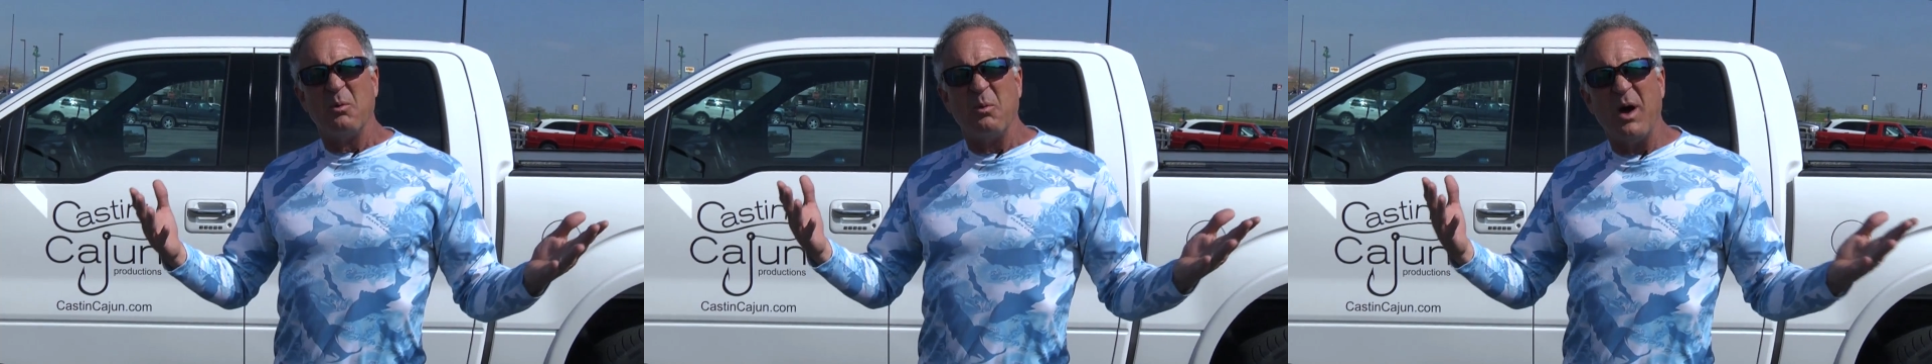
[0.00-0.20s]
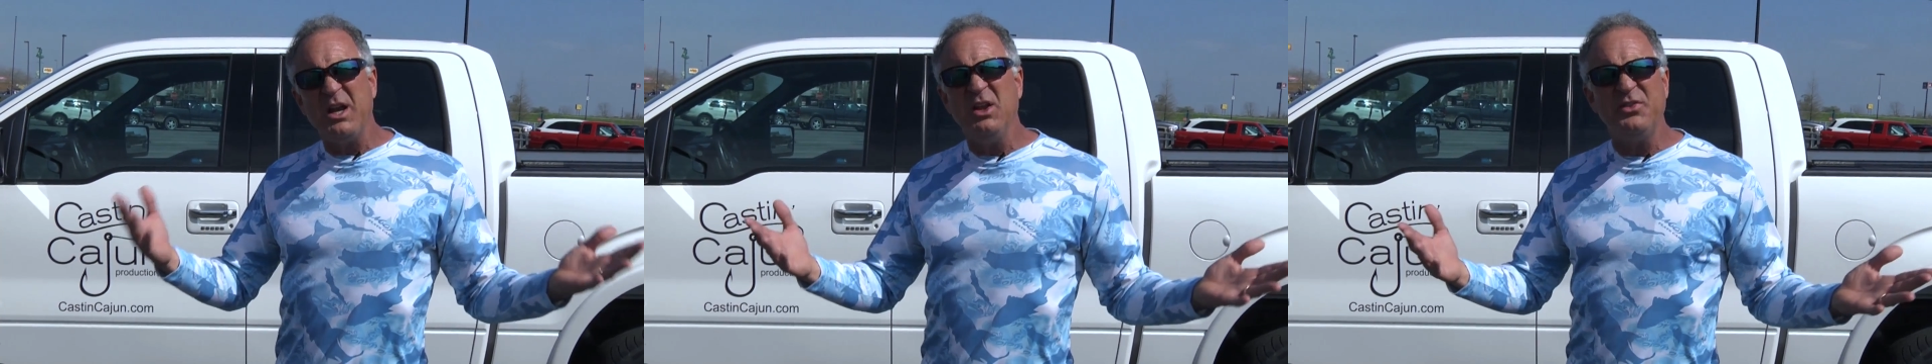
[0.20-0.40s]

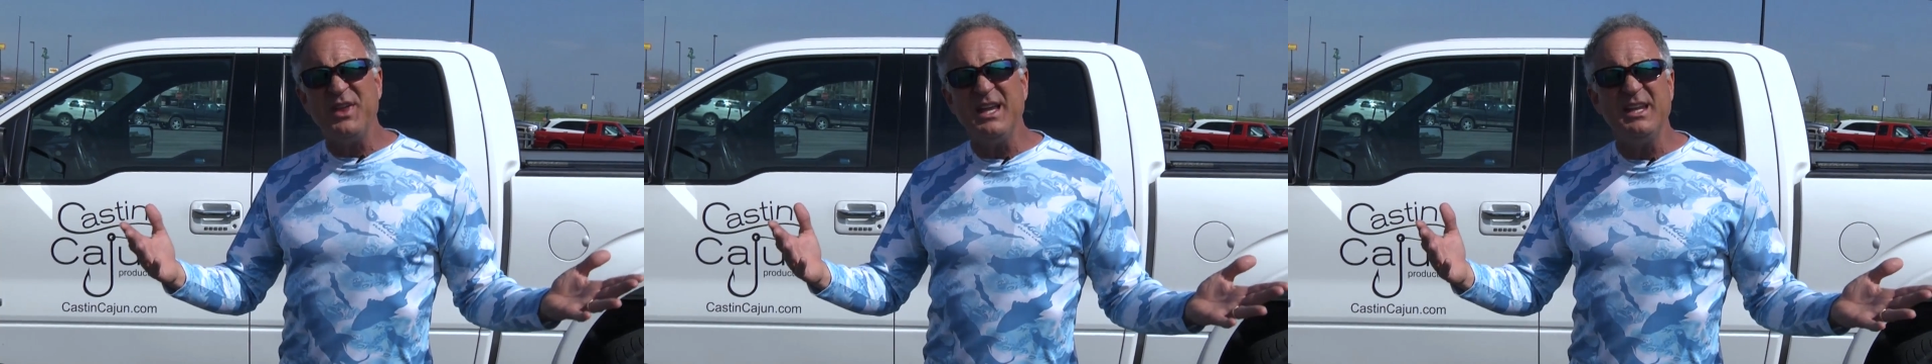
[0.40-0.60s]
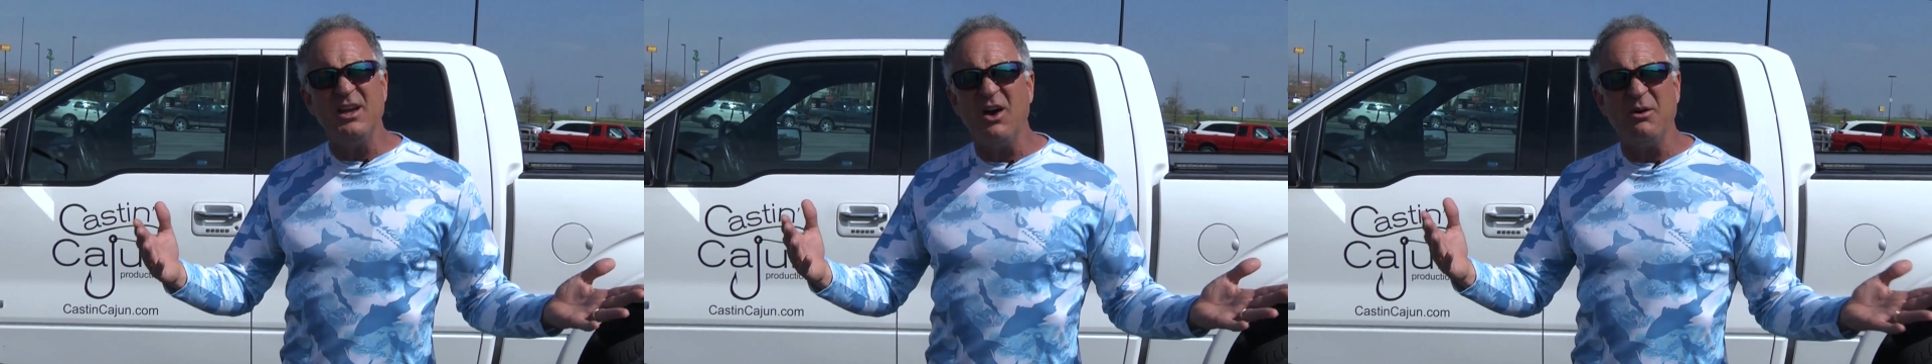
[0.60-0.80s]
why do you
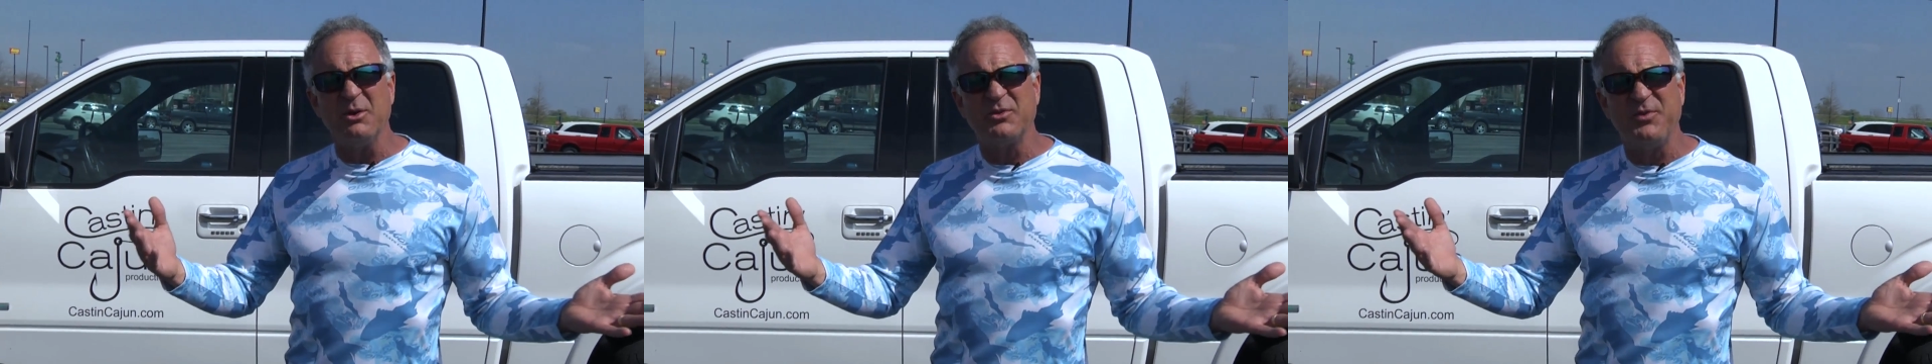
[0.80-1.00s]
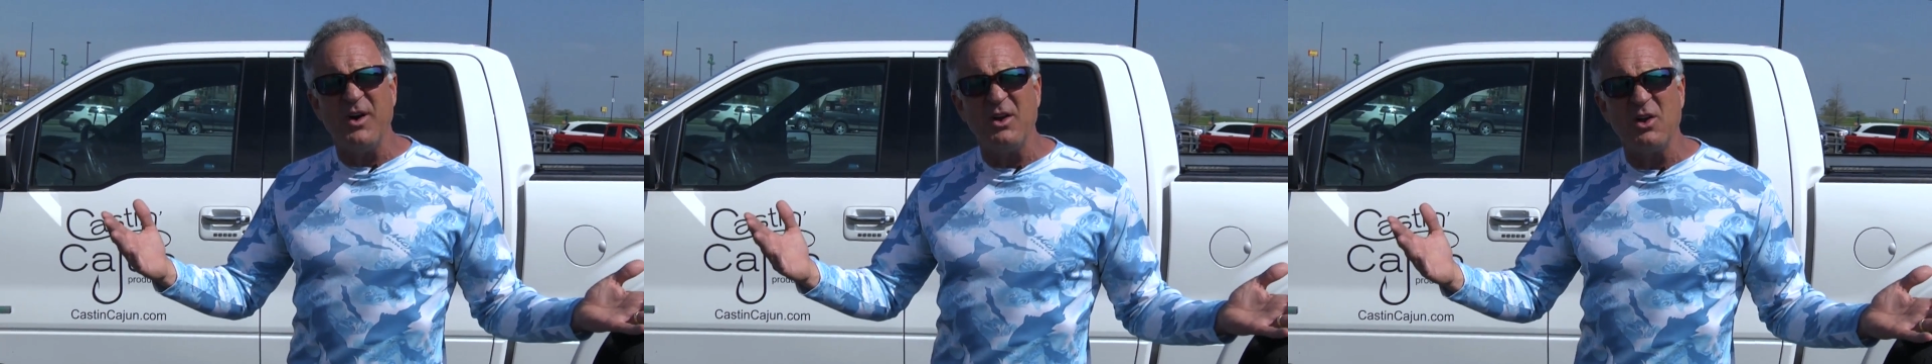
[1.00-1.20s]
think they
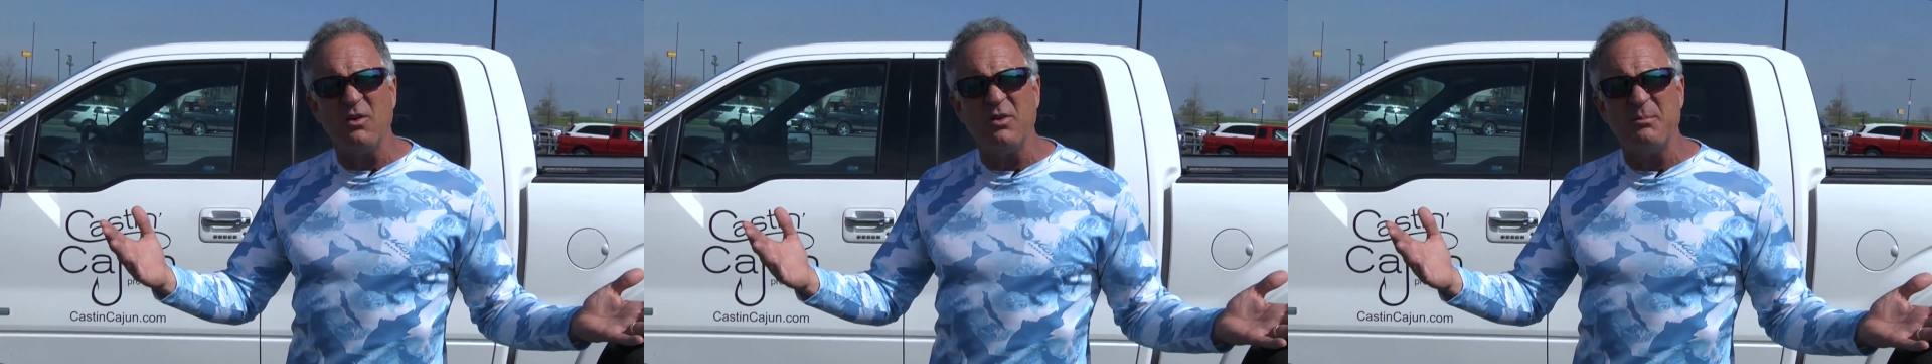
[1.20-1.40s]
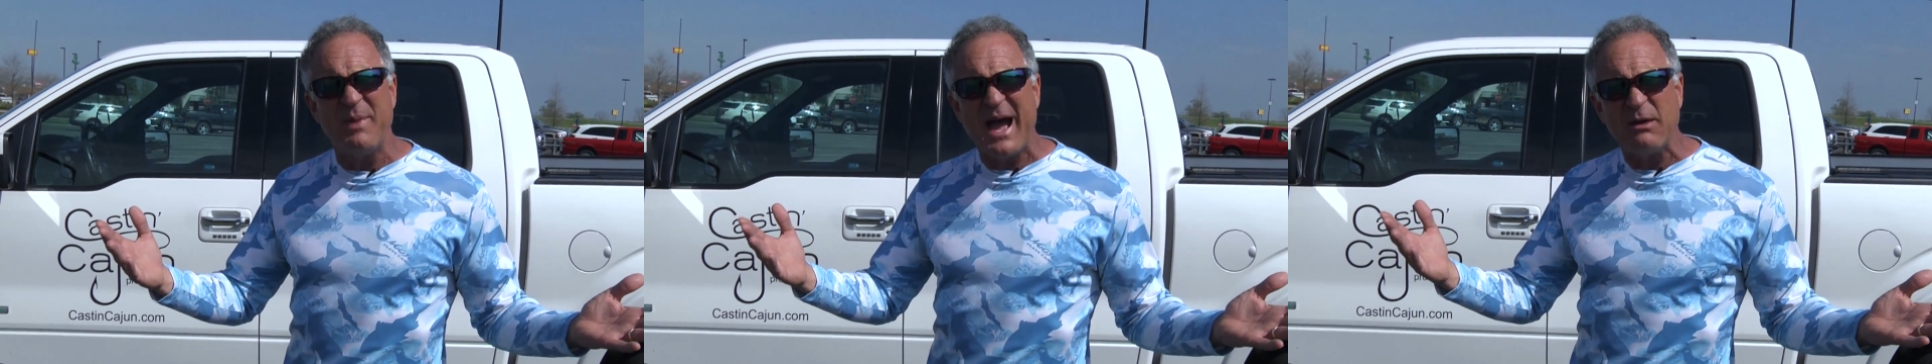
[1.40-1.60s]
always fall
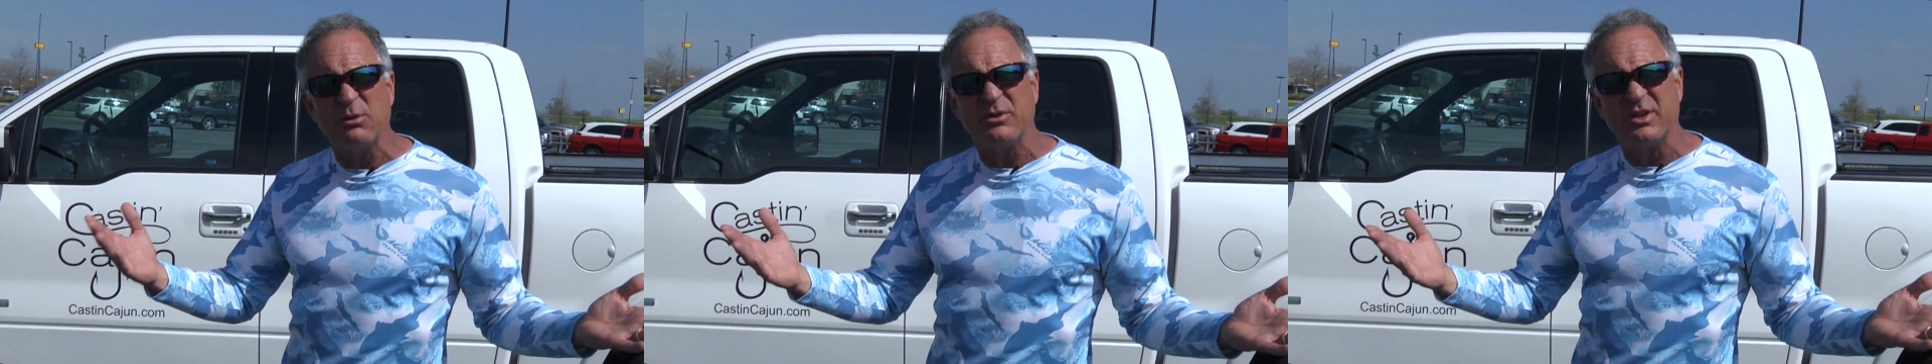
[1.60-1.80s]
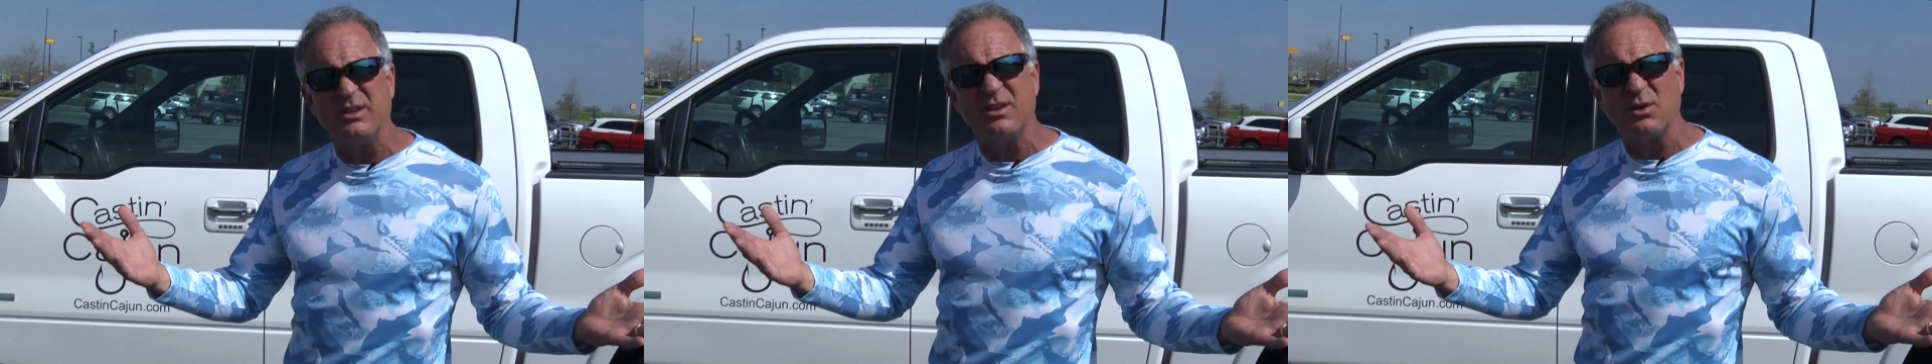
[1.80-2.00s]
over
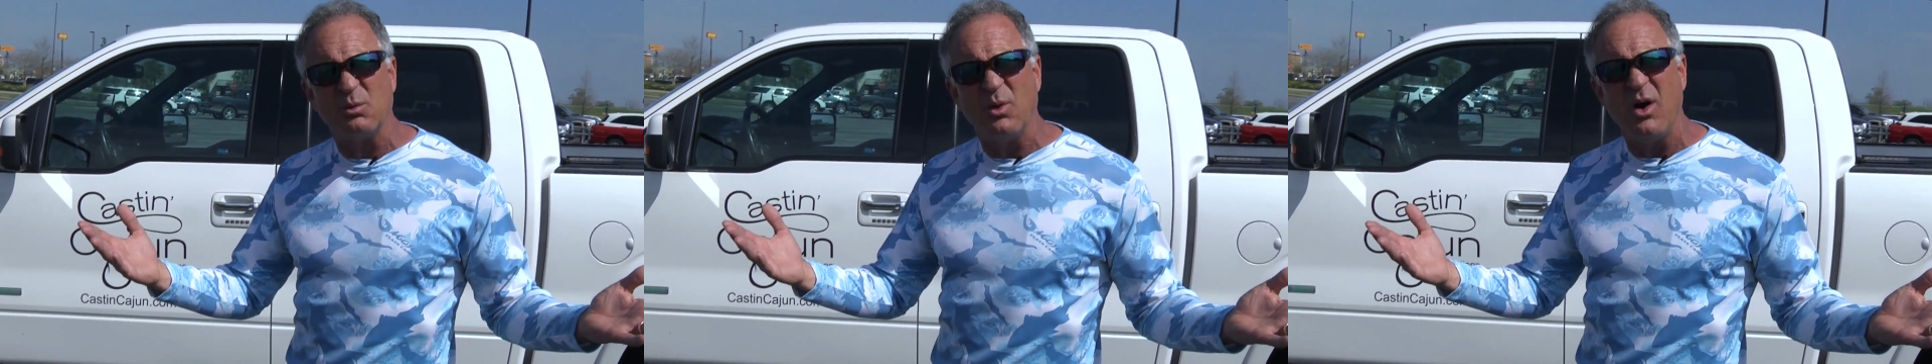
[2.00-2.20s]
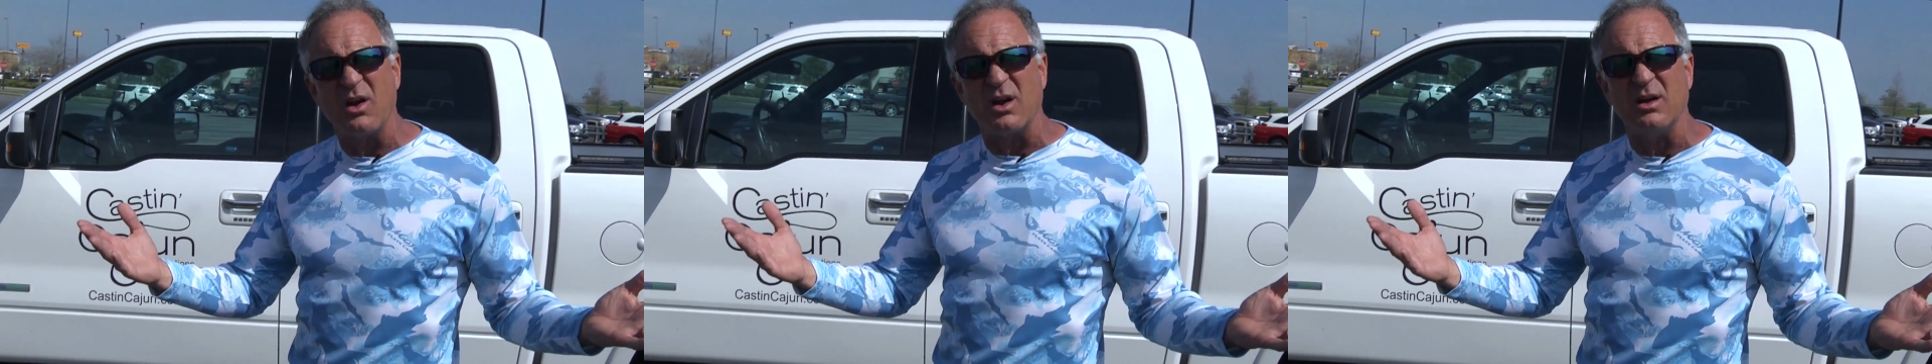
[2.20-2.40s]
backwards into the
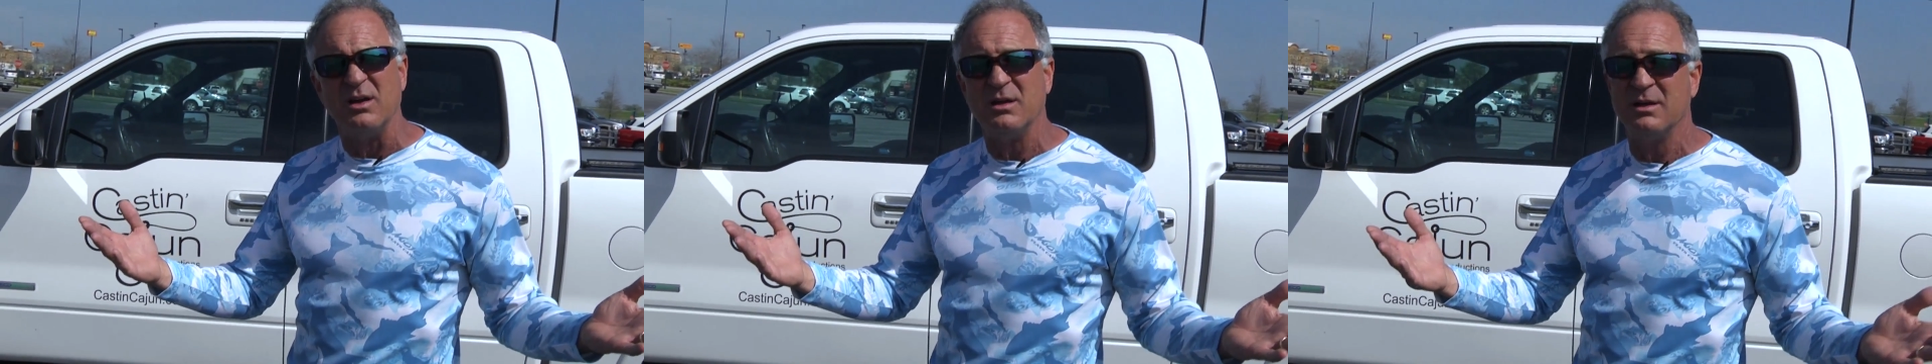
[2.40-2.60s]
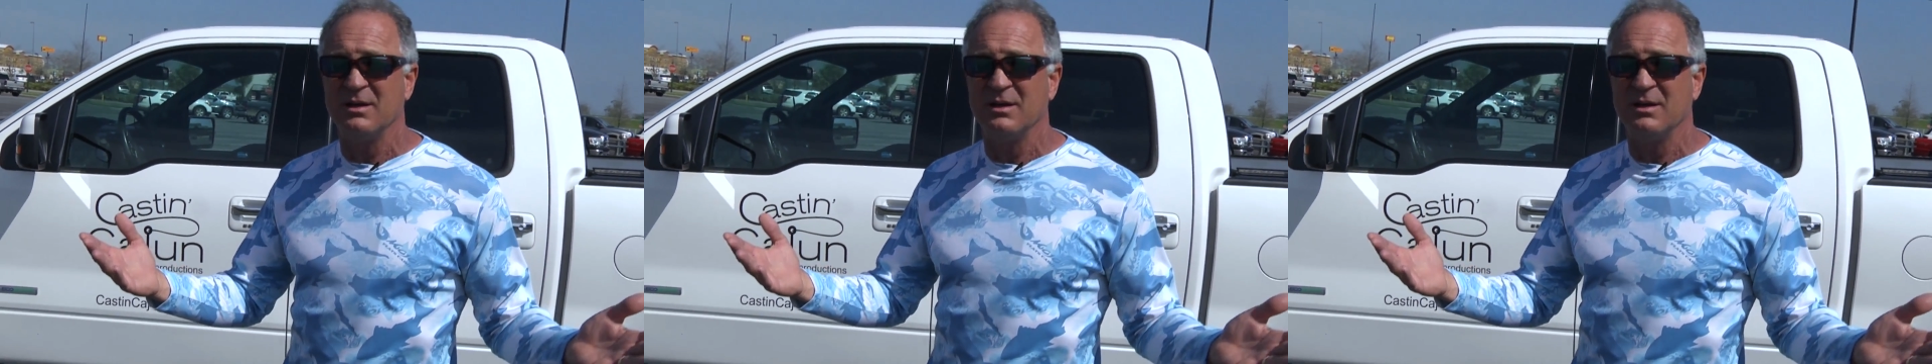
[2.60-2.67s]
water?